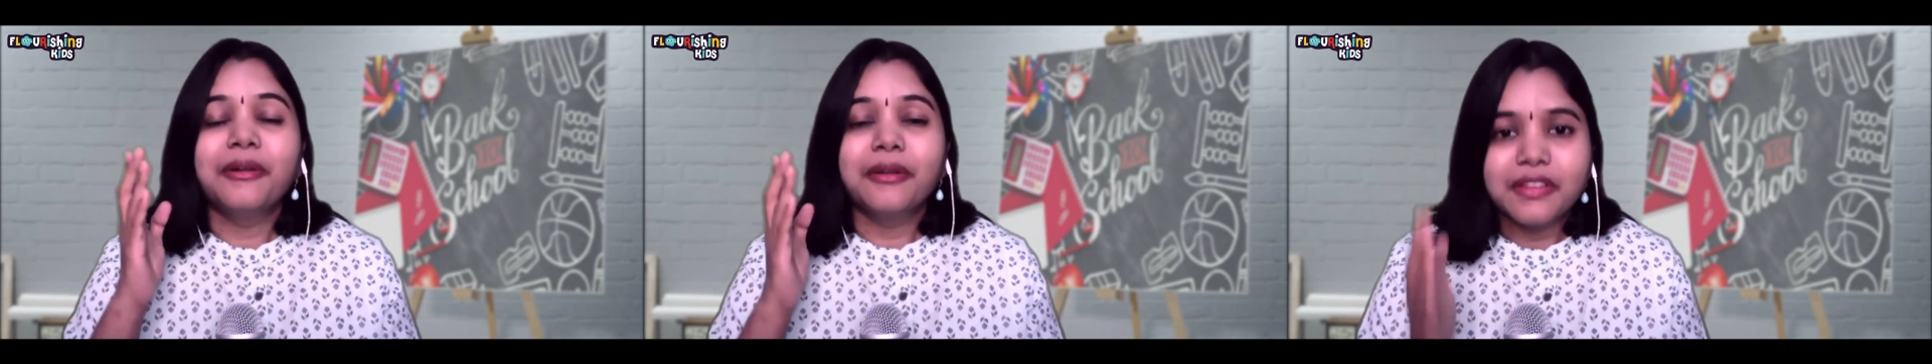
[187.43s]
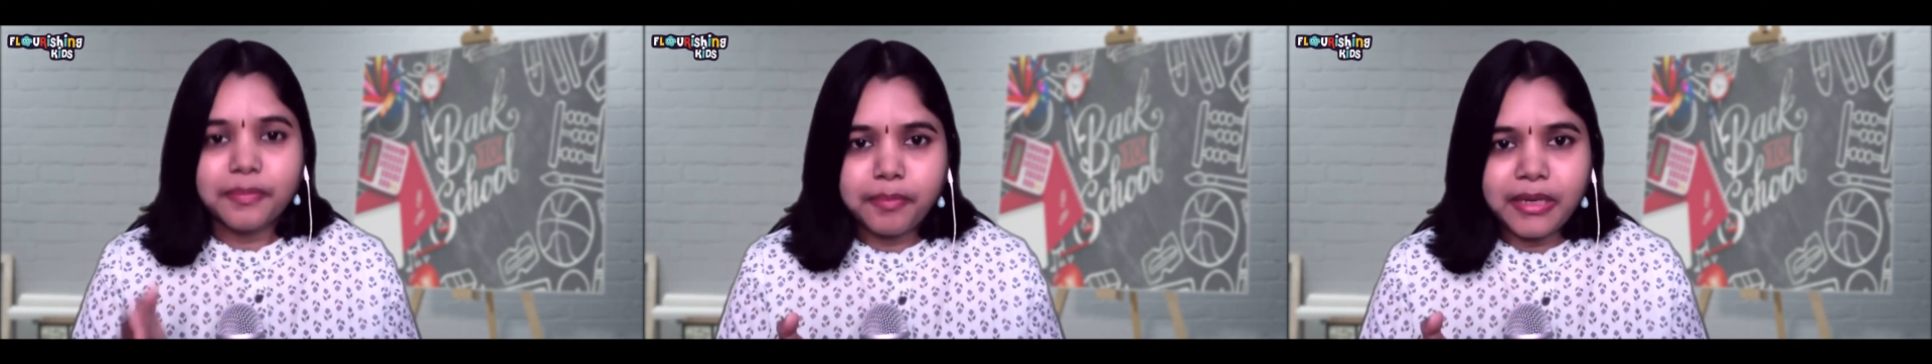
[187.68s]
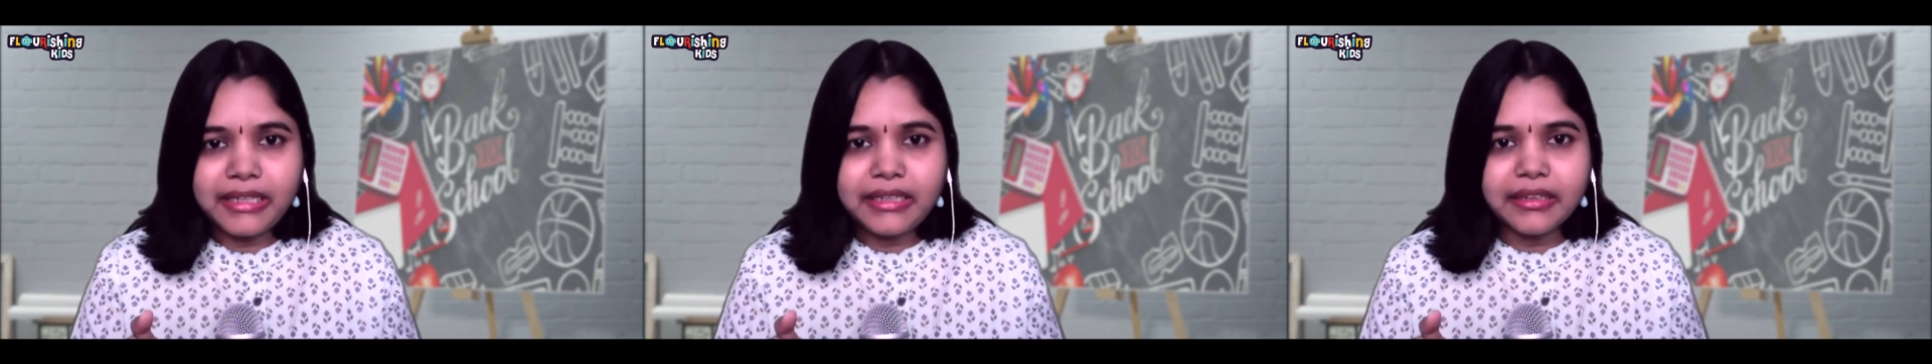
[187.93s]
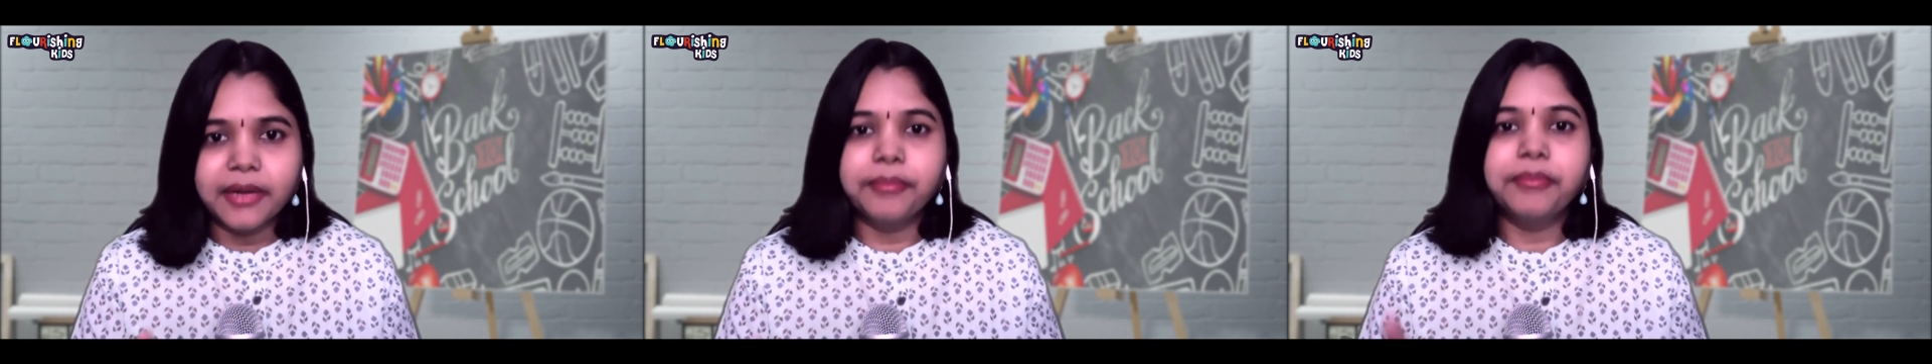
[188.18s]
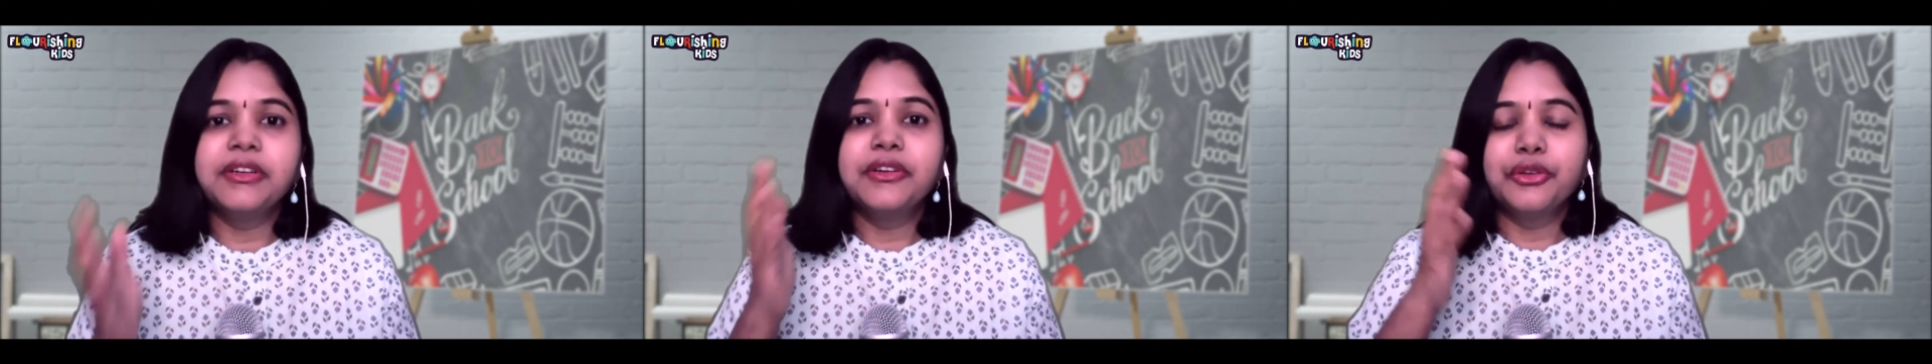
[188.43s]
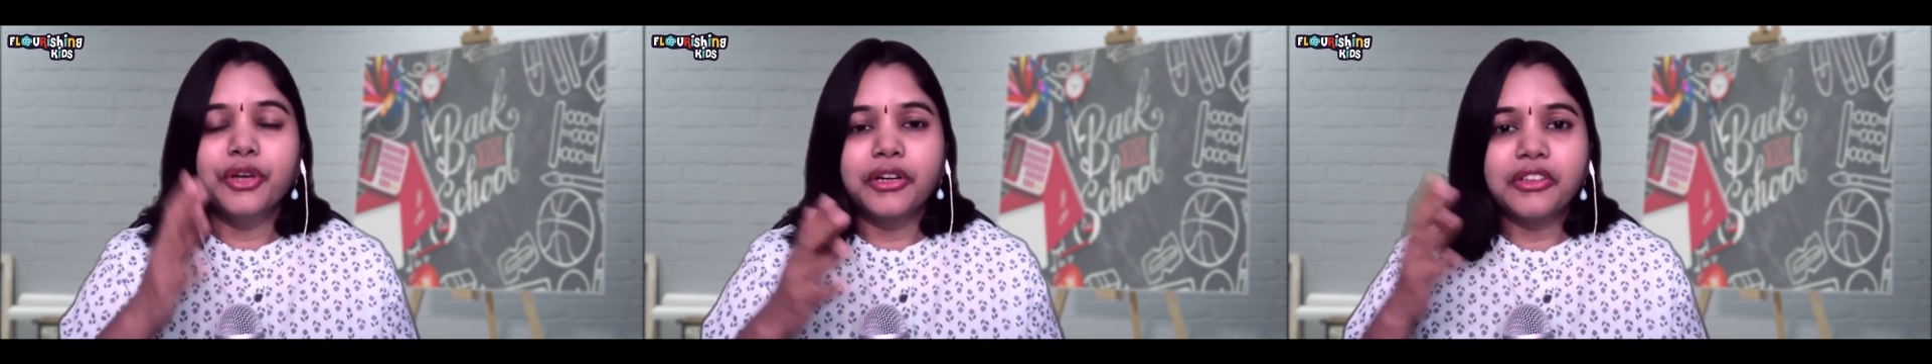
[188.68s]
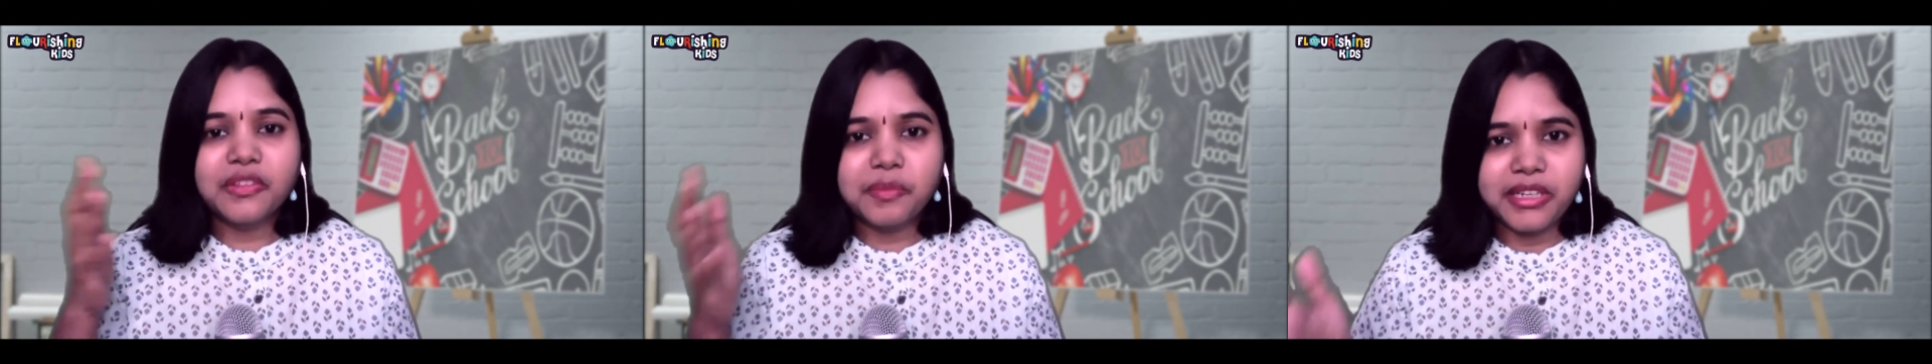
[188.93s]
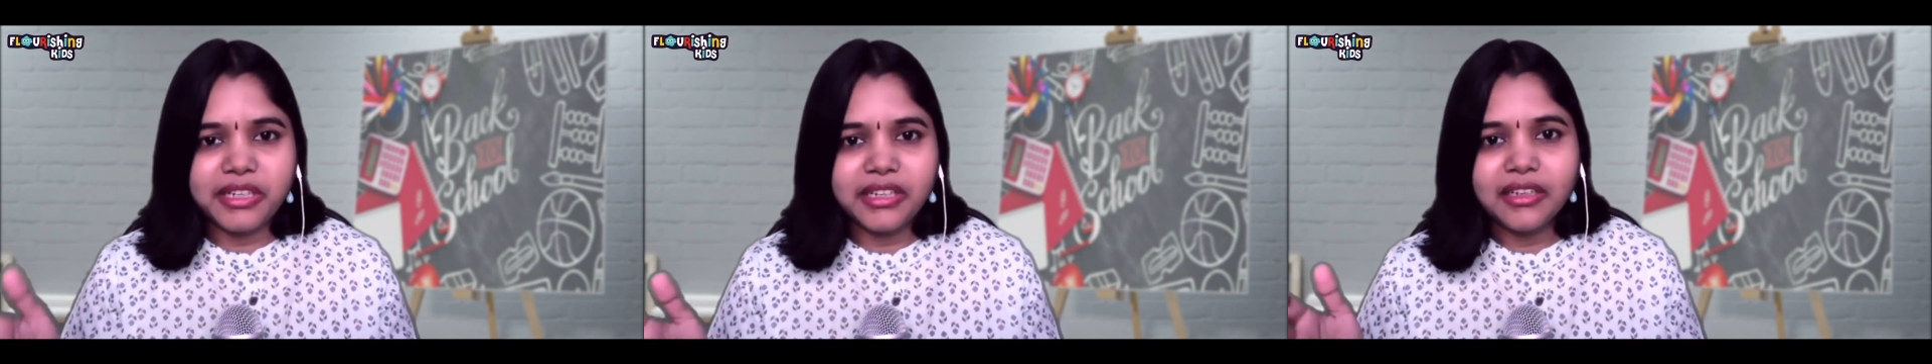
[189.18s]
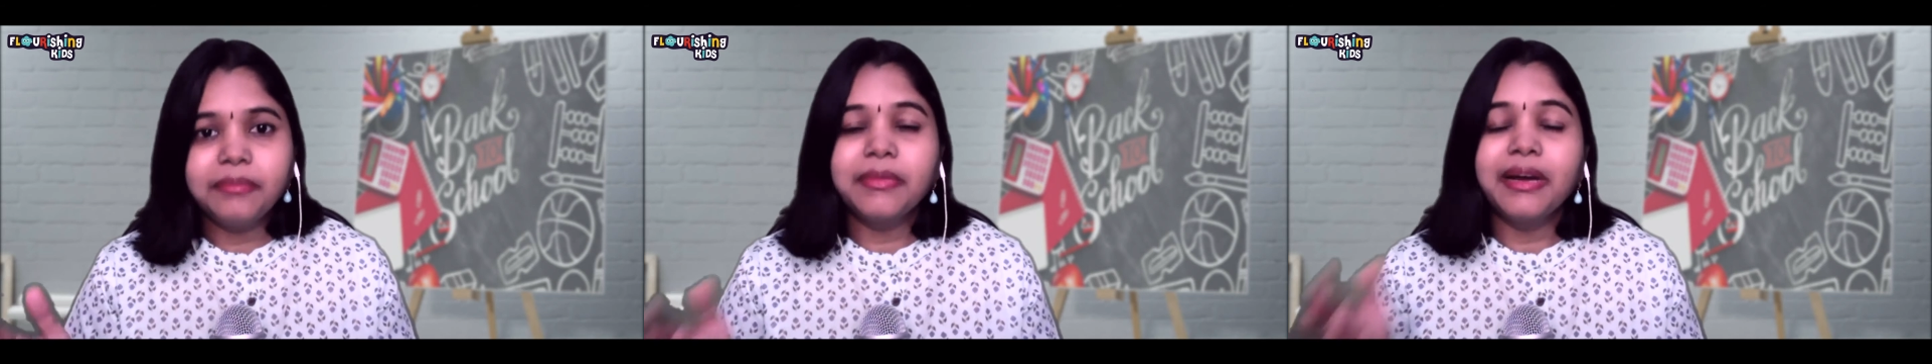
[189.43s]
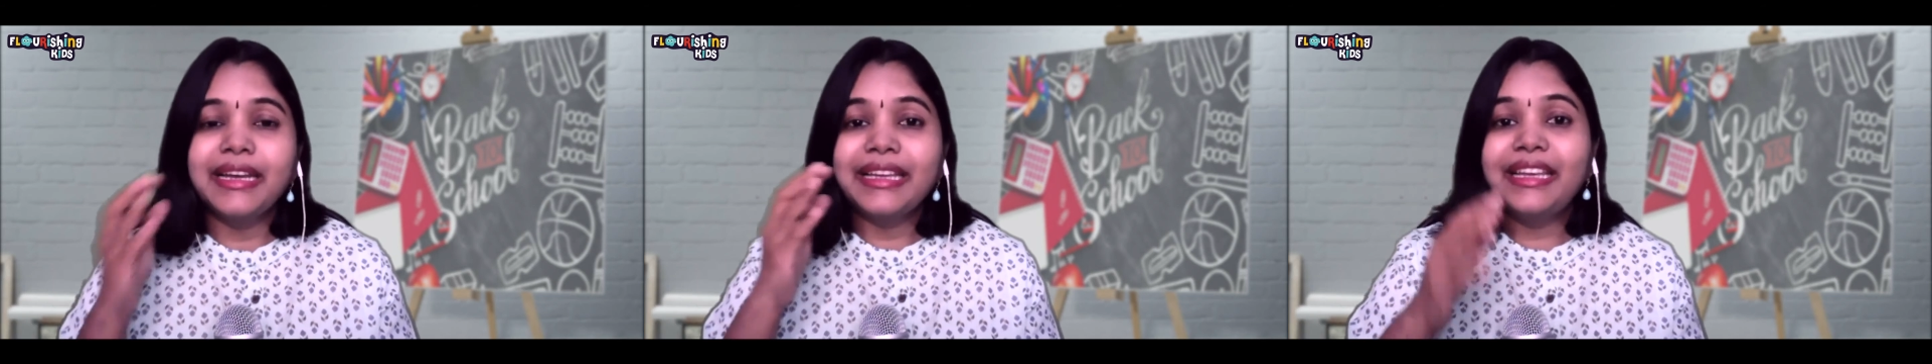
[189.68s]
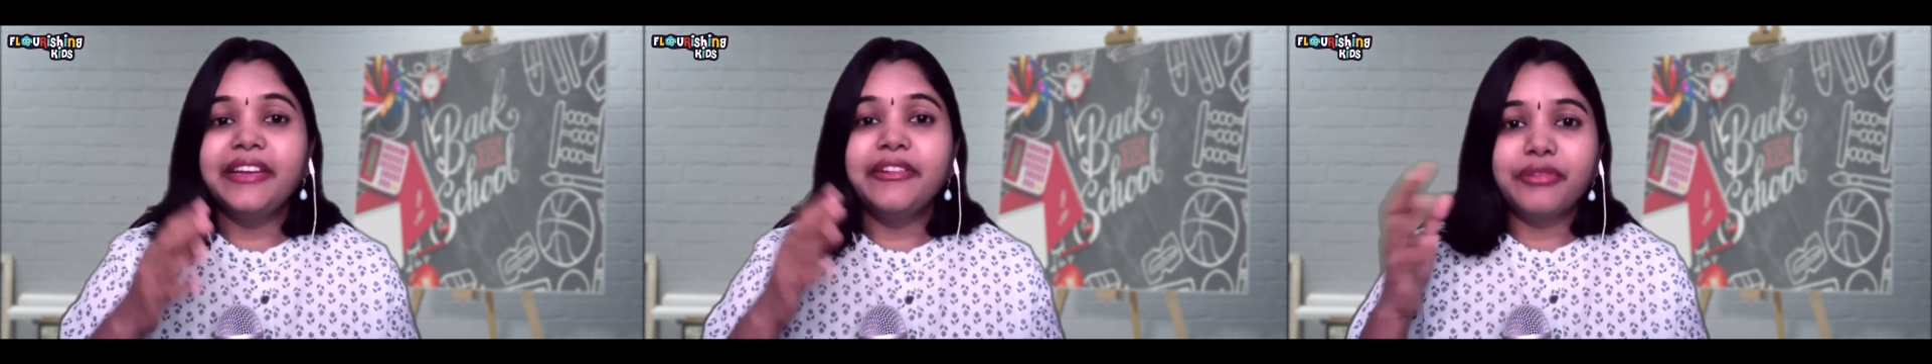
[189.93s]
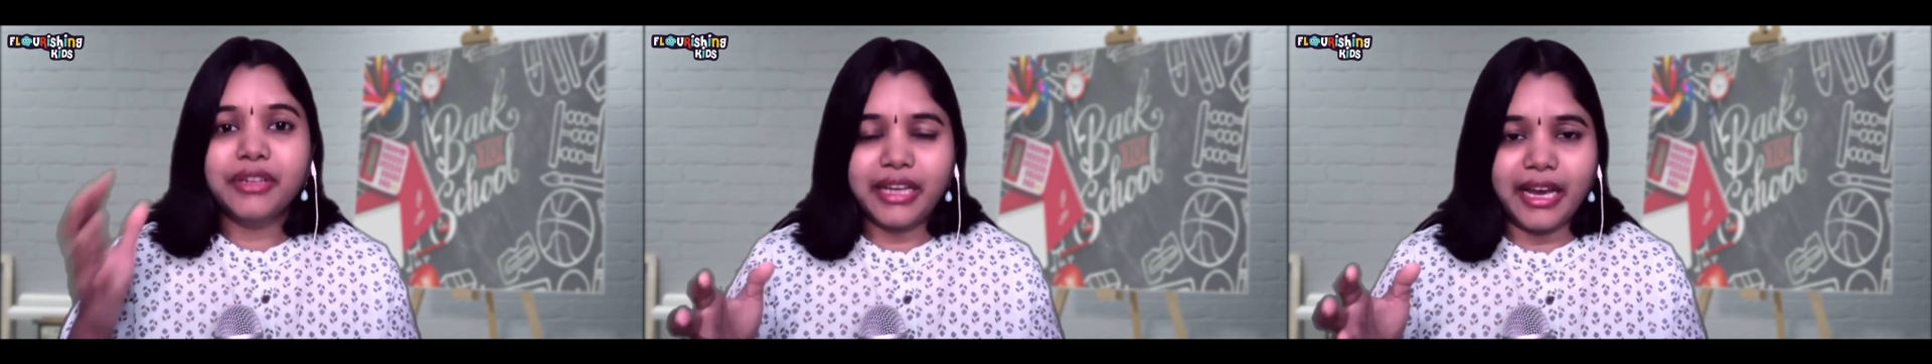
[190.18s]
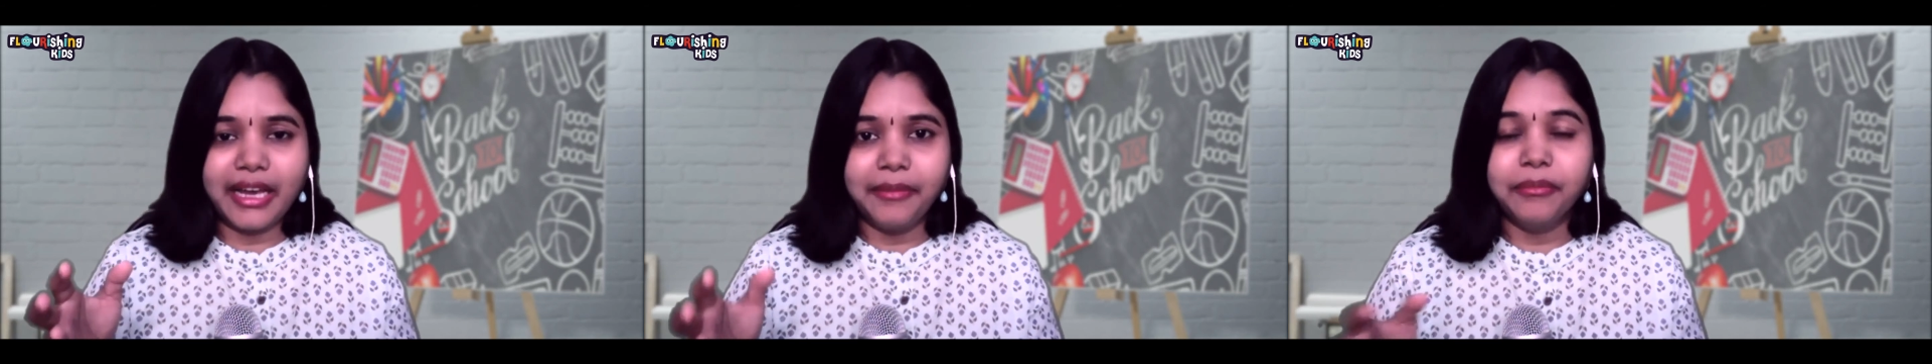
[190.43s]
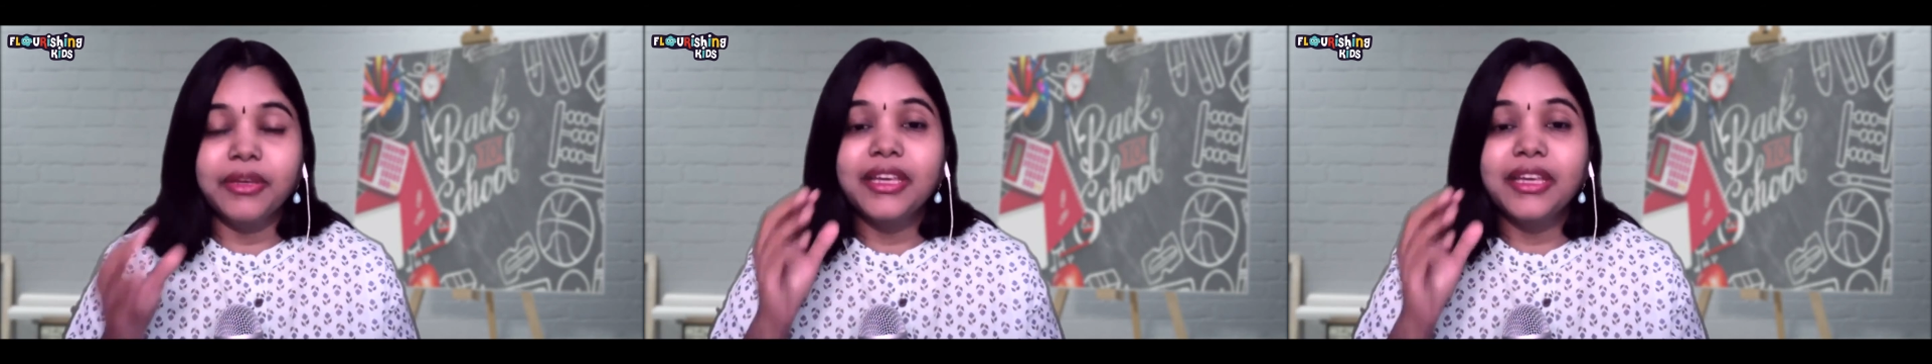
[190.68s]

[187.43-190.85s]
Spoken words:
Split it up. You have to split it up and give time,